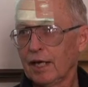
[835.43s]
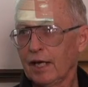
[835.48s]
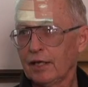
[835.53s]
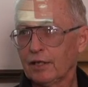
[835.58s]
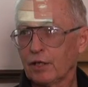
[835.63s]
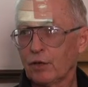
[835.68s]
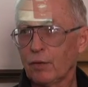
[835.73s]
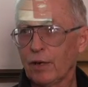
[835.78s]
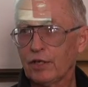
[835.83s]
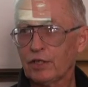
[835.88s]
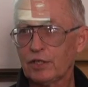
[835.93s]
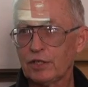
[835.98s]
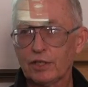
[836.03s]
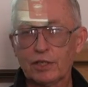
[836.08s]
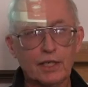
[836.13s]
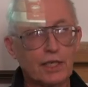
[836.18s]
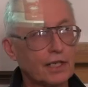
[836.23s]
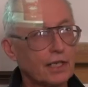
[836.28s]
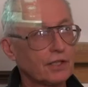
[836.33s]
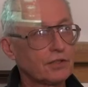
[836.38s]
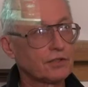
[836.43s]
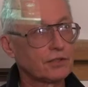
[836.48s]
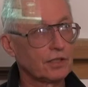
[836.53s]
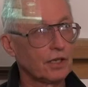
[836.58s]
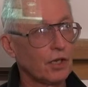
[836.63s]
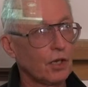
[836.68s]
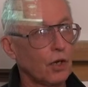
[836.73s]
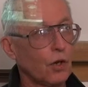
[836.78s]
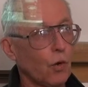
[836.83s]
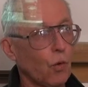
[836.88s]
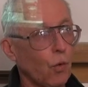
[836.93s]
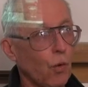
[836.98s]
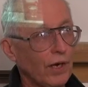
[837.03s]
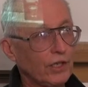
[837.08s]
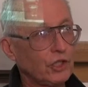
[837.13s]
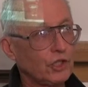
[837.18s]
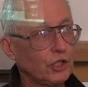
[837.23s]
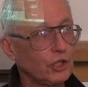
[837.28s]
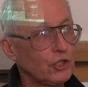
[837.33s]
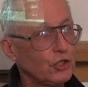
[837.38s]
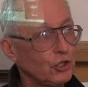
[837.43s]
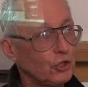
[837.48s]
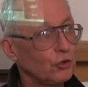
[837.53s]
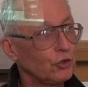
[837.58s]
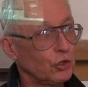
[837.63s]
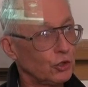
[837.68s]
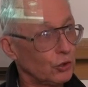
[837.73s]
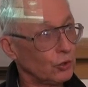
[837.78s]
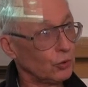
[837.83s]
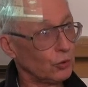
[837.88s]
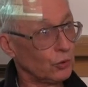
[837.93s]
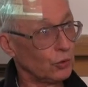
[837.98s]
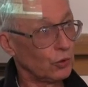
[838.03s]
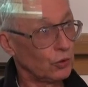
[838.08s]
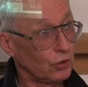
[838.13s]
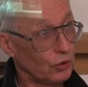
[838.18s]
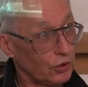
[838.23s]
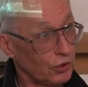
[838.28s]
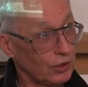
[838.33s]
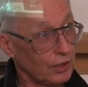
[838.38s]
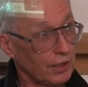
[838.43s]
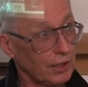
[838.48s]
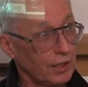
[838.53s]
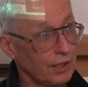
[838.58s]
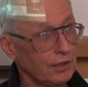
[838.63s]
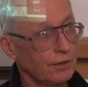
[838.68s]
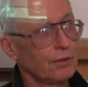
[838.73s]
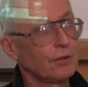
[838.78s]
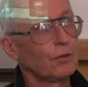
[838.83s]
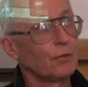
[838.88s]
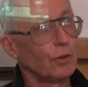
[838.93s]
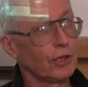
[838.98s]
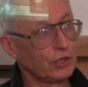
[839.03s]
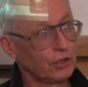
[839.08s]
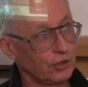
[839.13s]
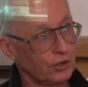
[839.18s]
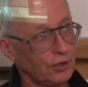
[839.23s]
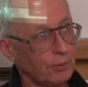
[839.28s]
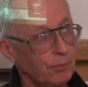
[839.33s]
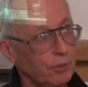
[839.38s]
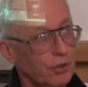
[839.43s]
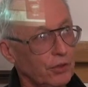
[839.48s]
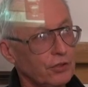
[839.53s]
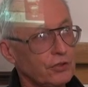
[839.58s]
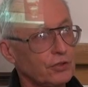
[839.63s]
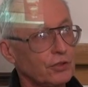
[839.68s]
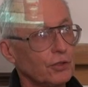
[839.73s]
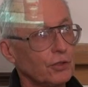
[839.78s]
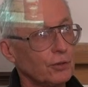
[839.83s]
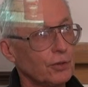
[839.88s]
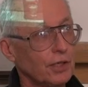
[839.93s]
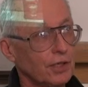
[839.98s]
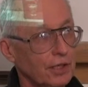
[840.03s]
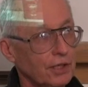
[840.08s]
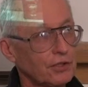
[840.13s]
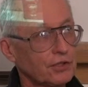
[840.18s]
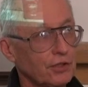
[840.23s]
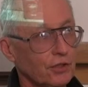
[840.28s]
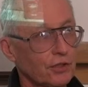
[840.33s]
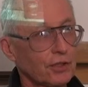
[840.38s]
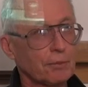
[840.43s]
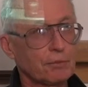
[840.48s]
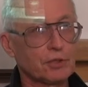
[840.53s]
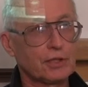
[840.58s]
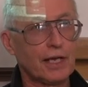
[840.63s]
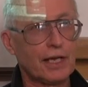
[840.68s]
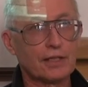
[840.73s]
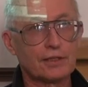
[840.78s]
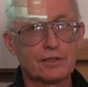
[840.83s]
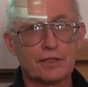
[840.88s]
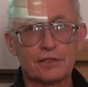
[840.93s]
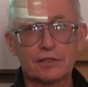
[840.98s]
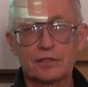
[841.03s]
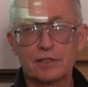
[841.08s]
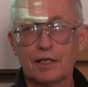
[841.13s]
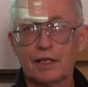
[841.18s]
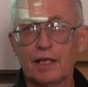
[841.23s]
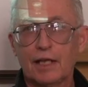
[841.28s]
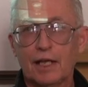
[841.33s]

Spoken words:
And the question is, what should you do? What should the birds do in these circumstances?